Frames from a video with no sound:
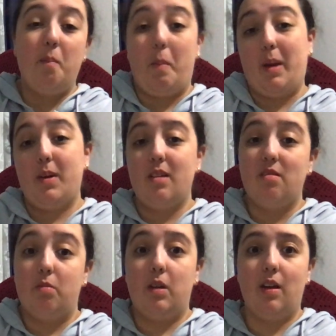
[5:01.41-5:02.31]

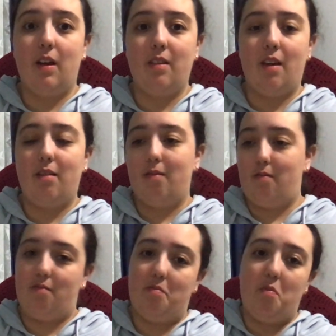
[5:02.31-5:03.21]
and then
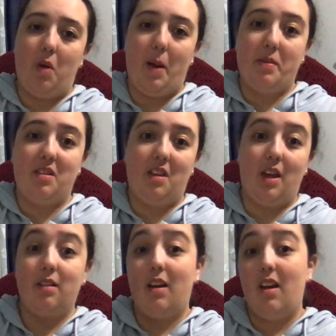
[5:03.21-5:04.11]
what happens at the end.